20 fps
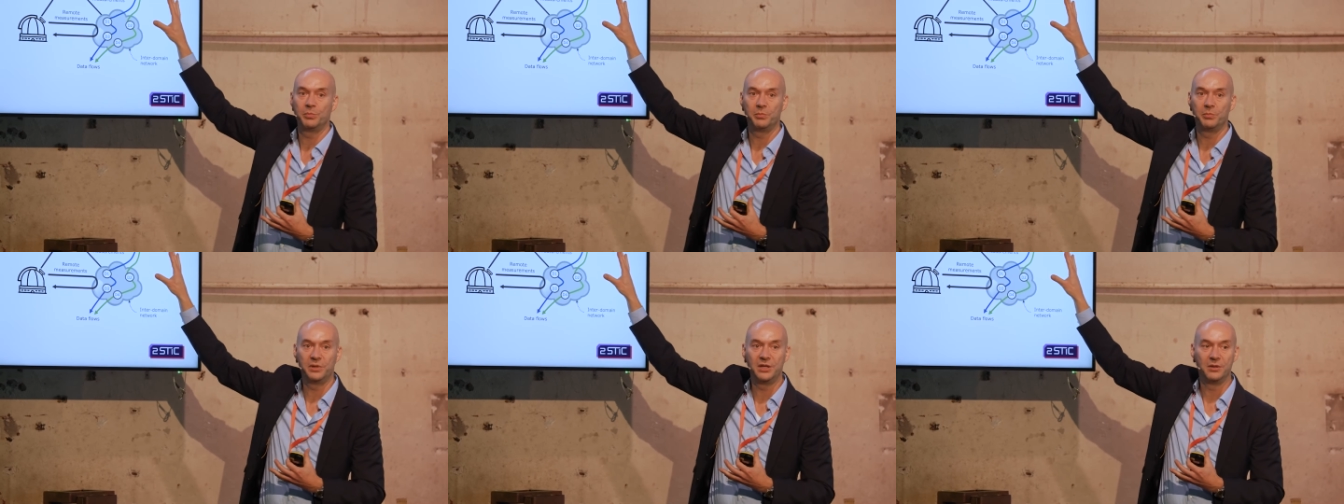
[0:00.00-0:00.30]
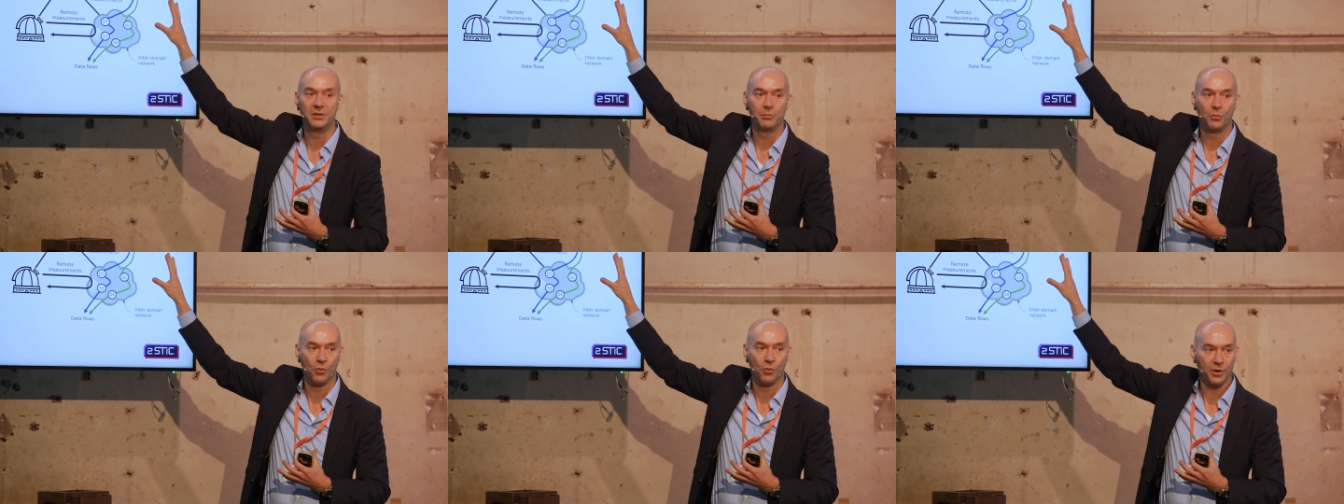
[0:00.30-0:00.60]

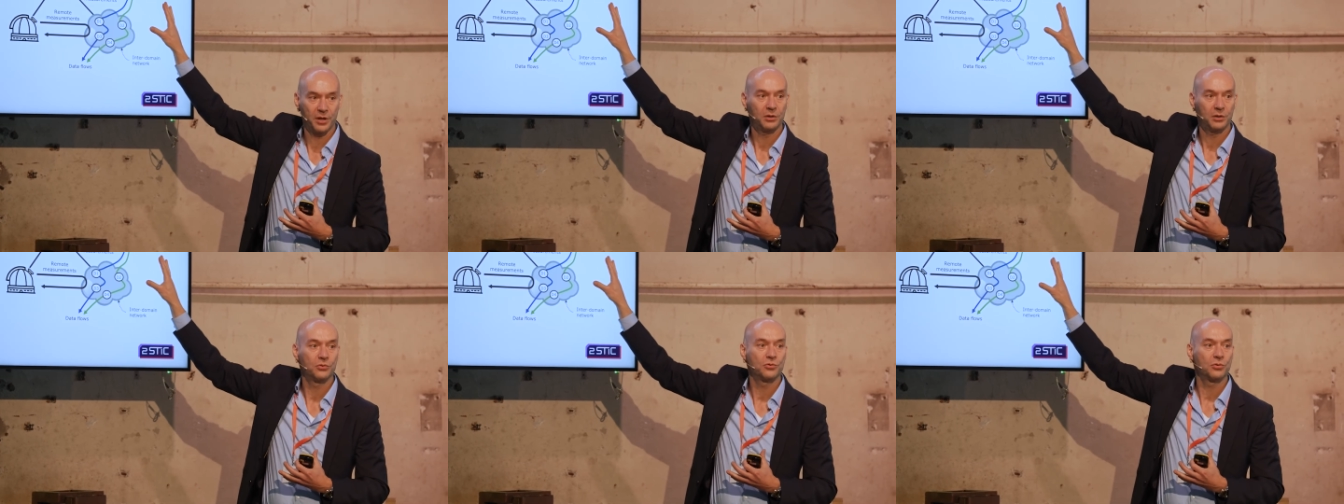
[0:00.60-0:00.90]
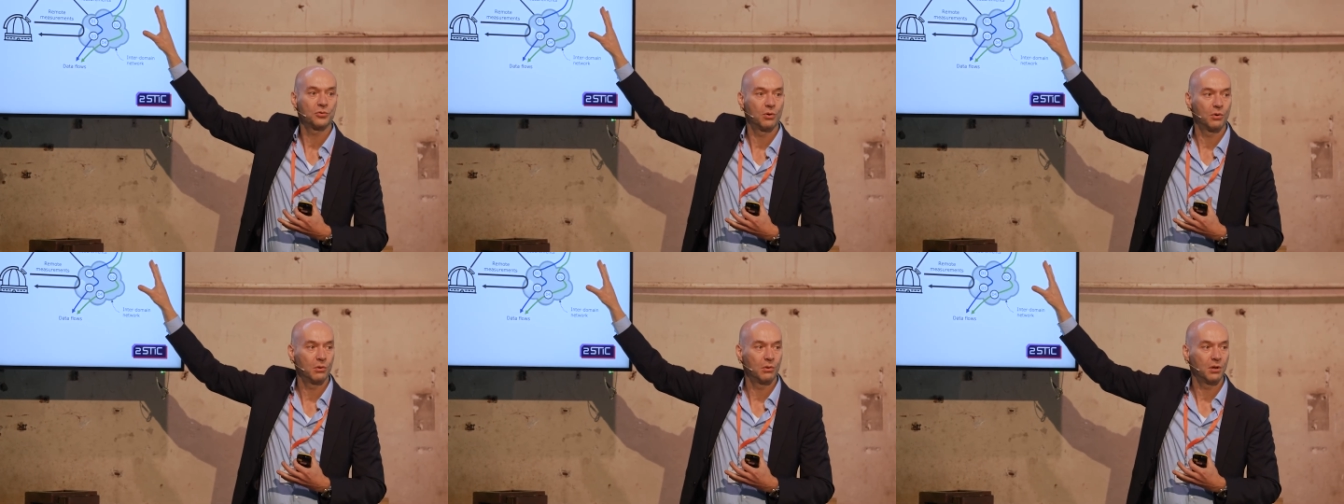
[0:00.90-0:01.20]
be more in
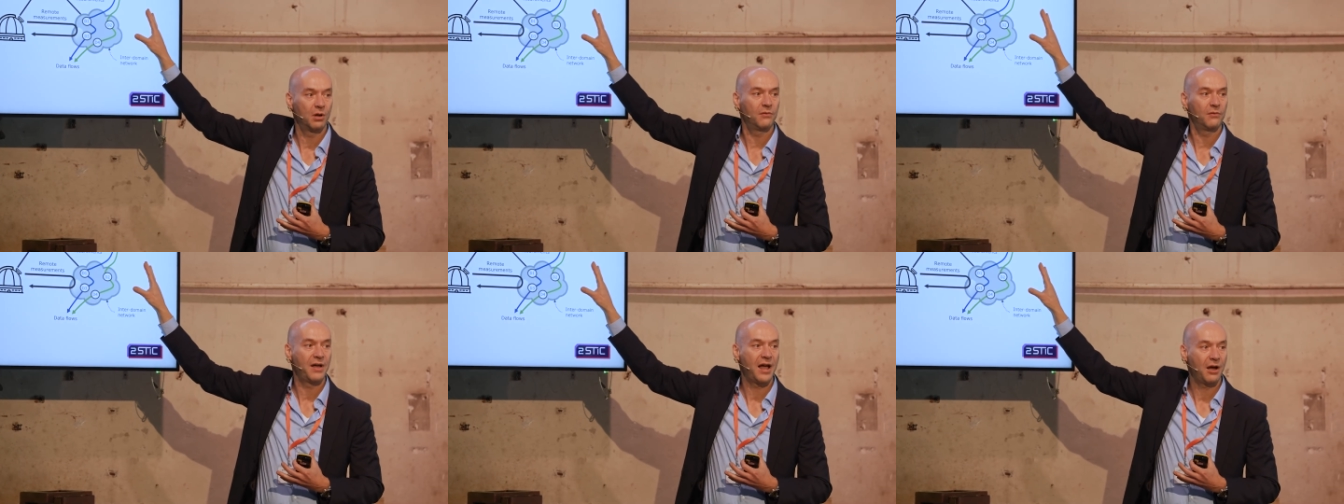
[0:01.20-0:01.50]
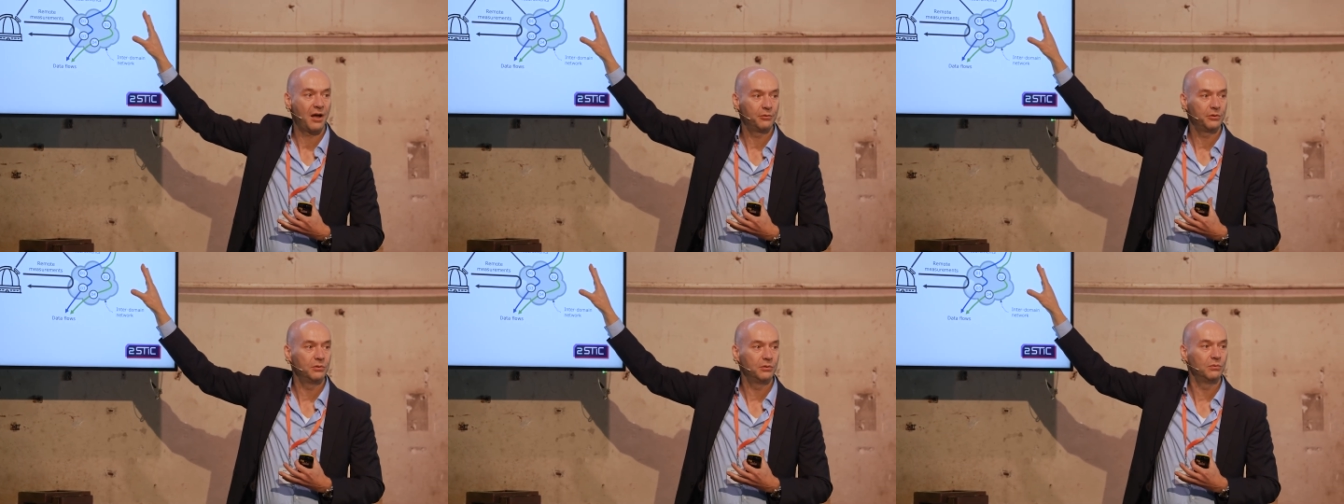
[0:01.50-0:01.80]
control of
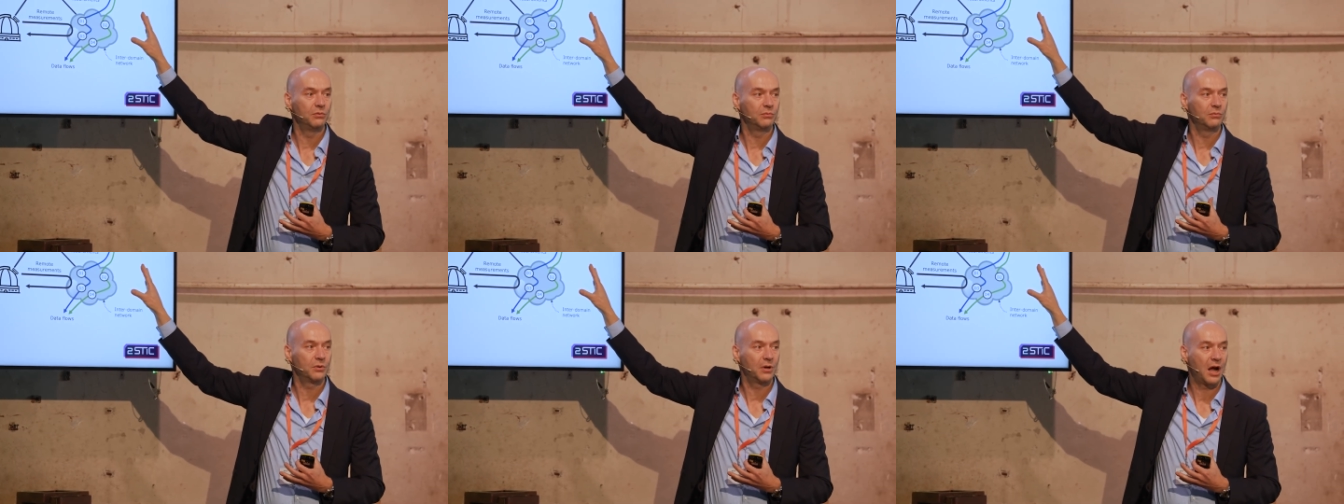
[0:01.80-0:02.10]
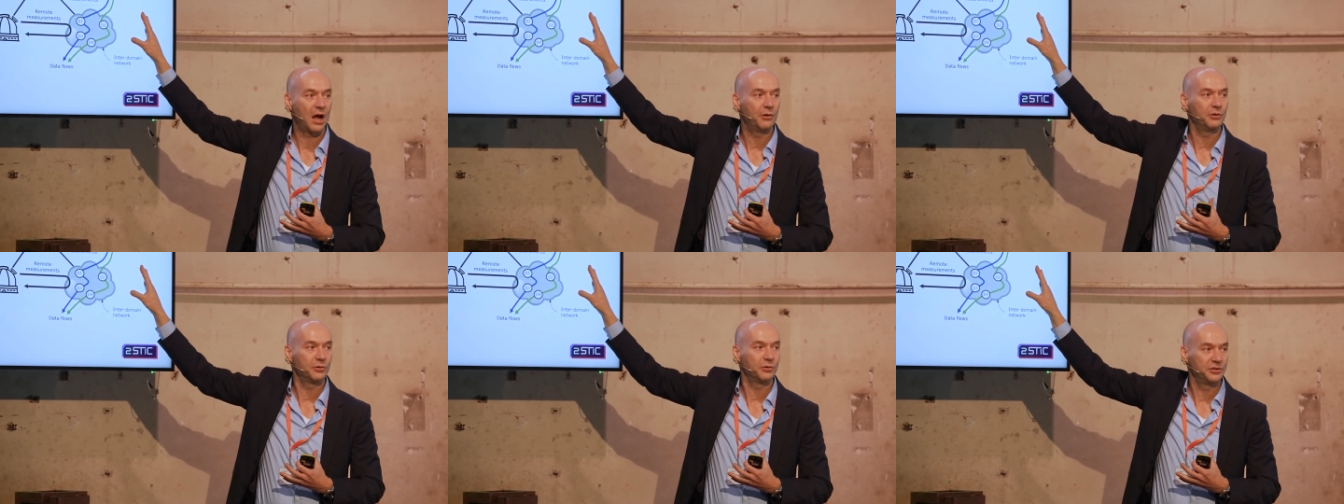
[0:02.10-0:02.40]
how
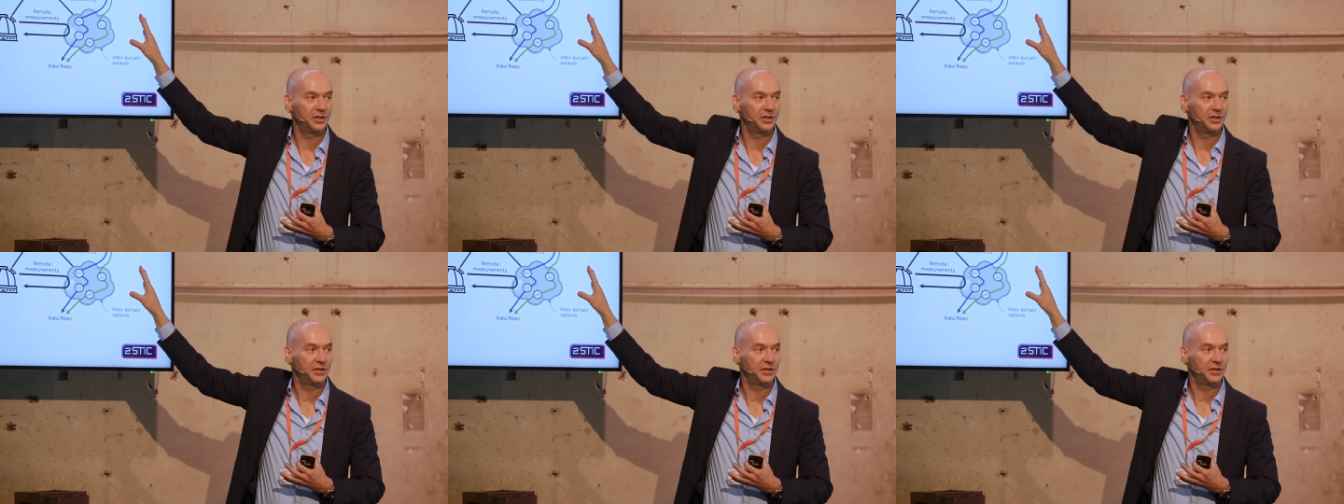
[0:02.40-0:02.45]
your